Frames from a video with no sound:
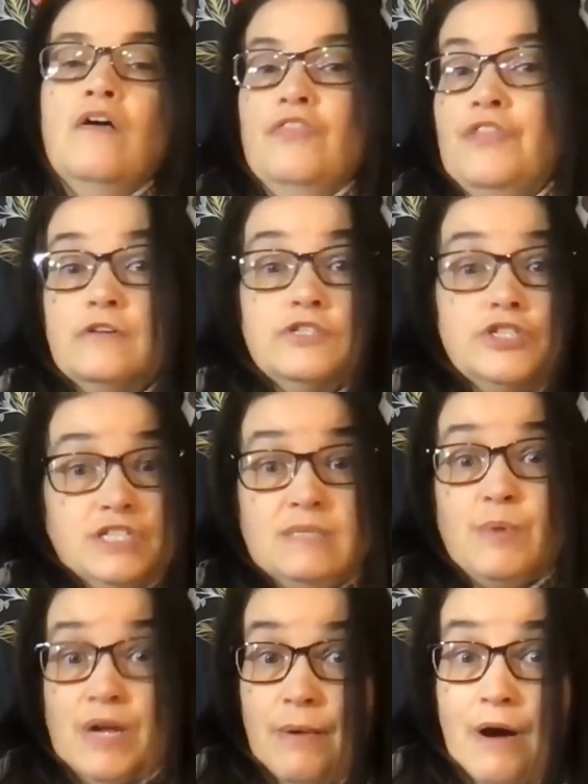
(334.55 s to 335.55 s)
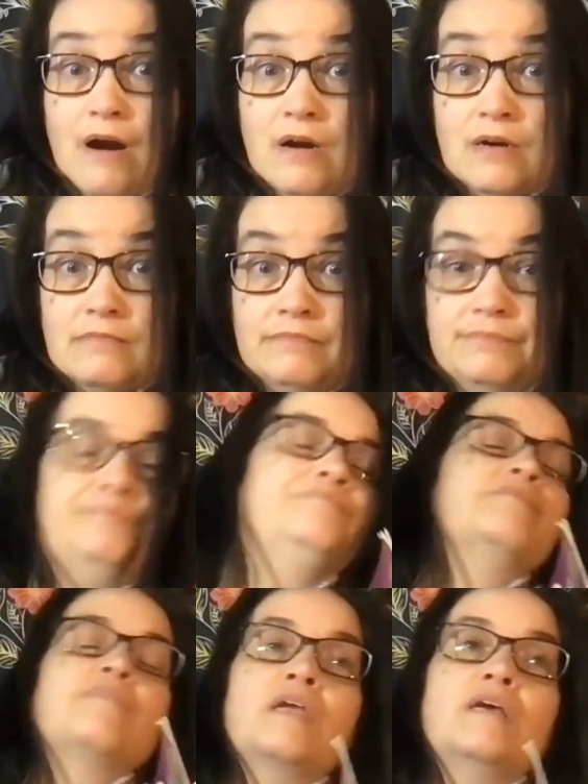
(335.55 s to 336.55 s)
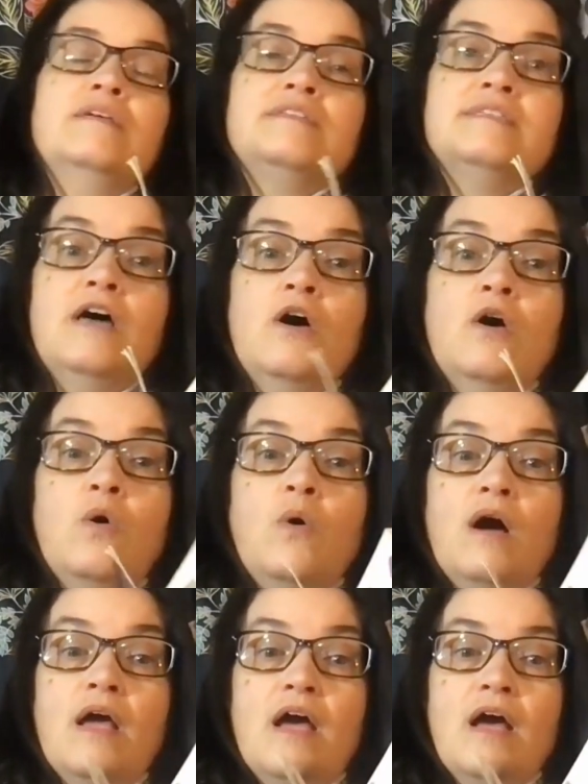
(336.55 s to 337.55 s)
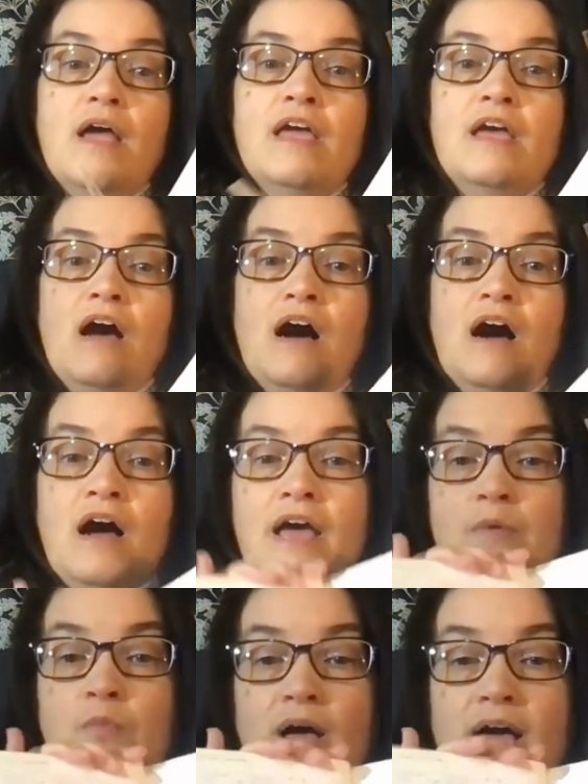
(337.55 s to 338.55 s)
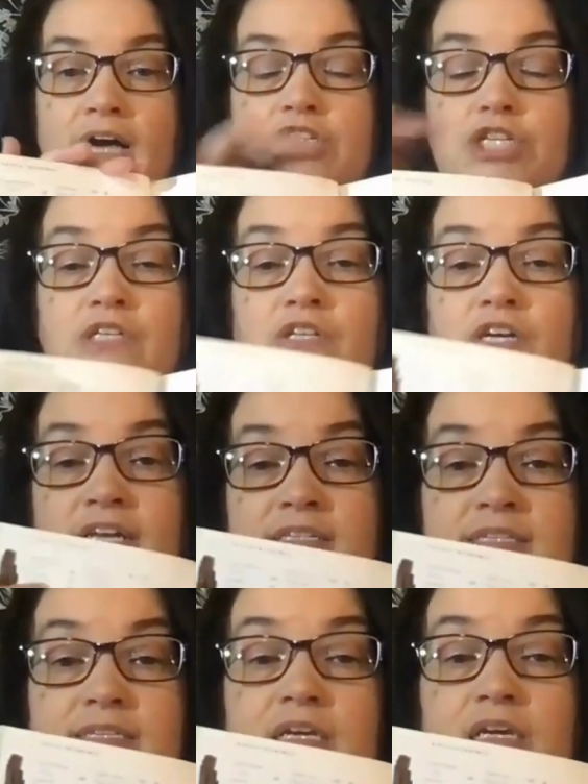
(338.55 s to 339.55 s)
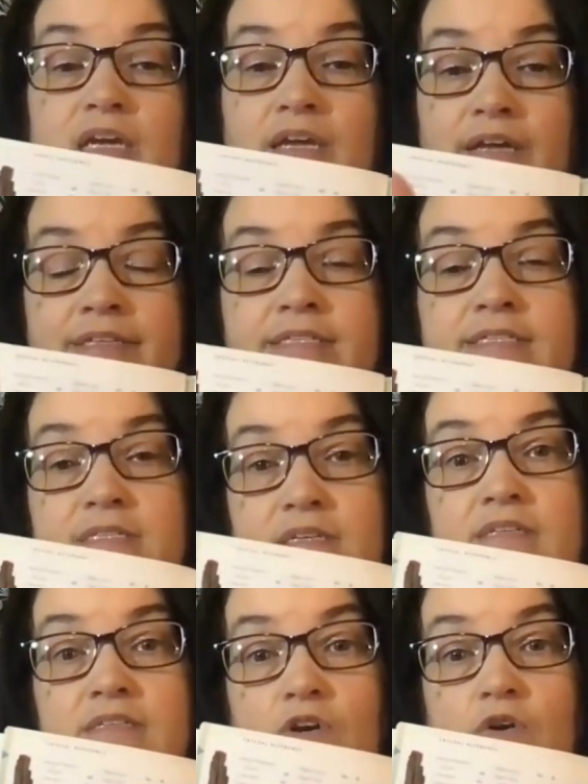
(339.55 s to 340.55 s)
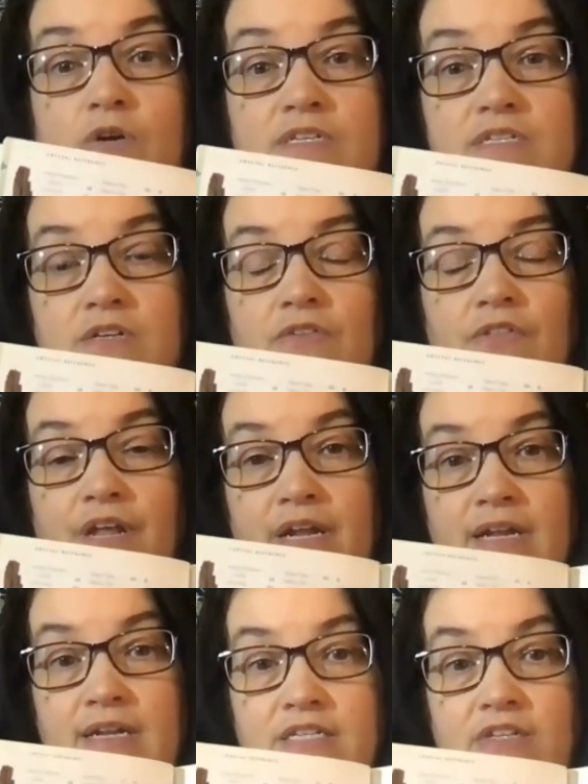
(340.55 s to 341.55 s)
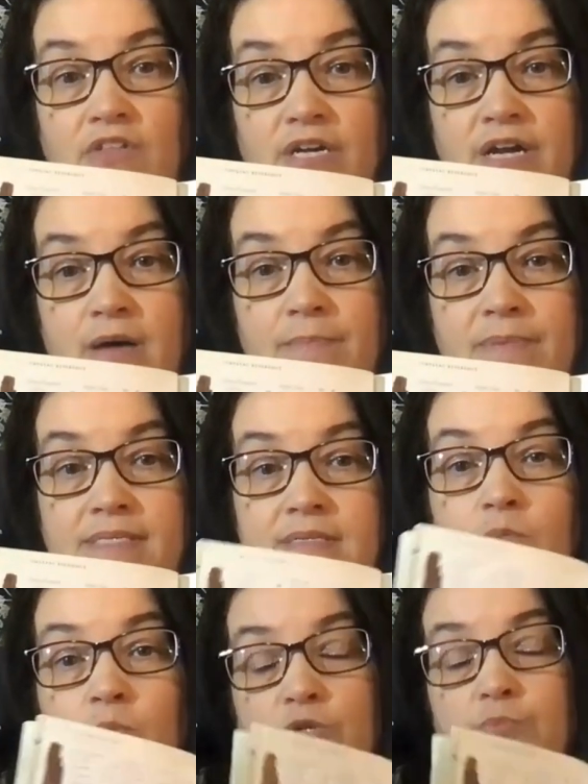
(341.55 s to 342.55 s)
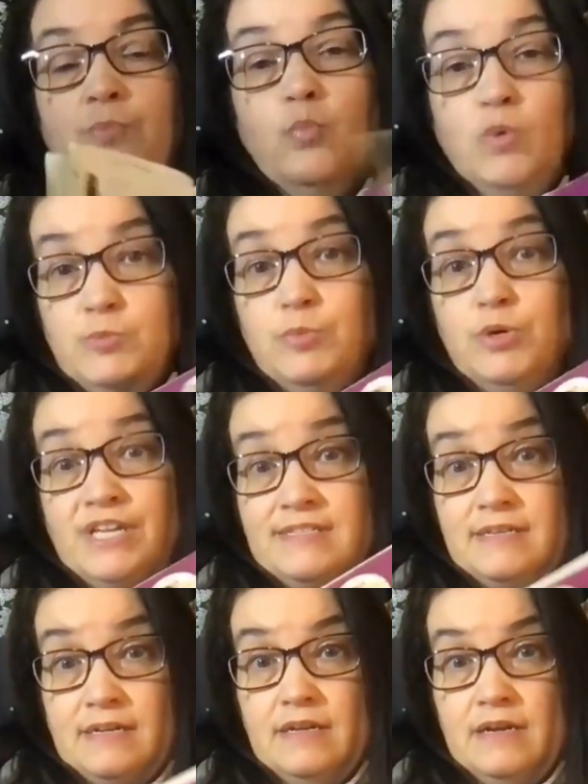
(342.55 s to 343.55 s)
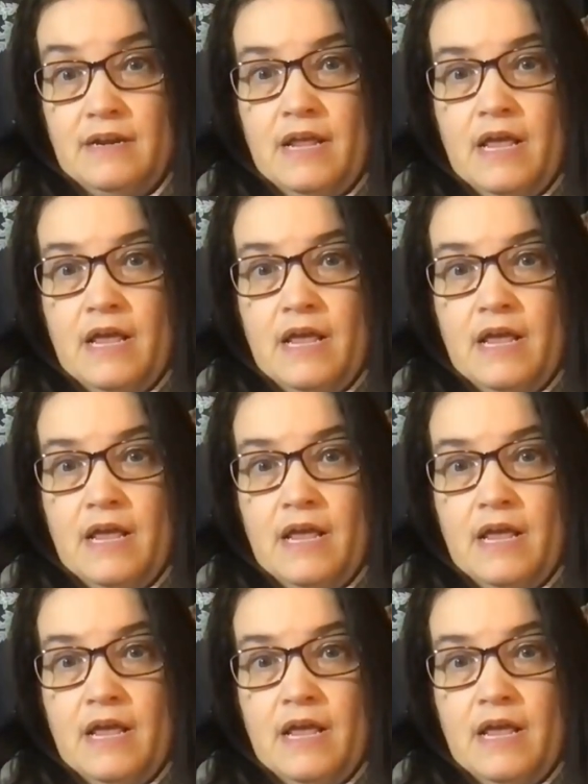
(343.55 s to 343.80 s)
They're just spread apart. So I will actually look and see is the crystal that I need to look up, is it which book is it in?